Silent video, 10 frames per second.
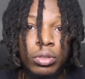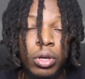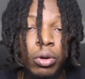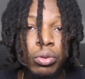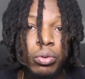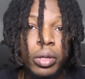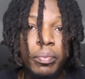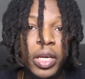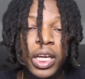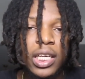go through
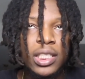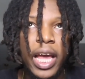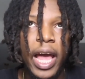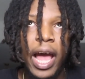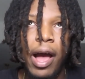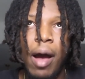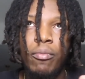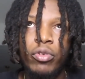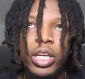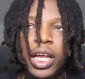it. Because
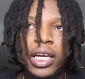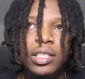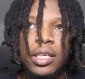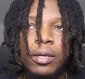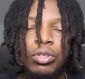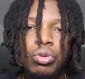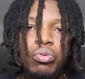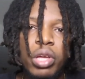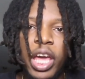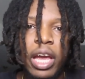I'm realizing
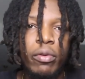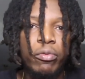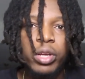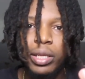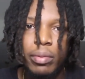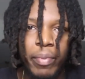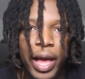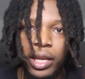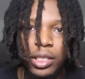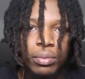you can't really
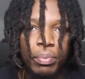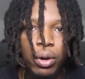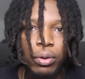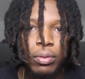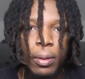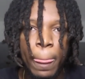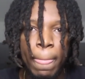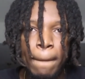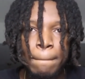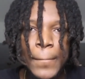balance both.
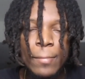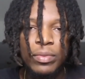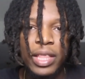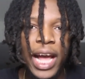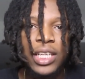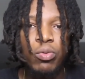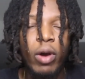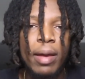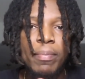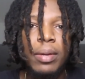That's
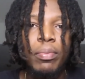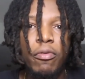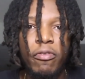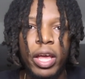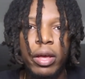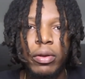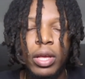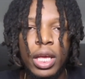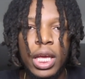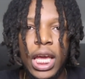why people fail.
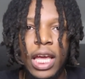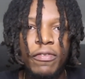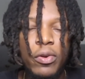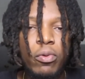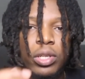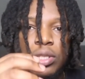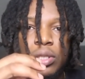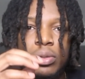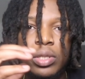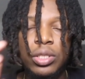If you want to
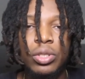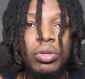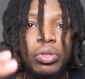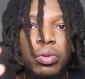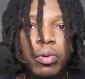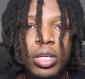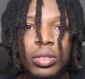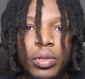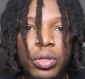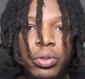do this YouTube
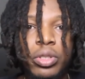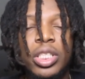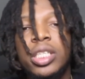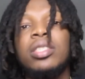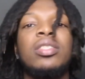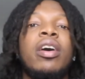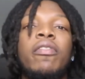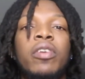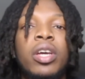entrepreneurship and stuff,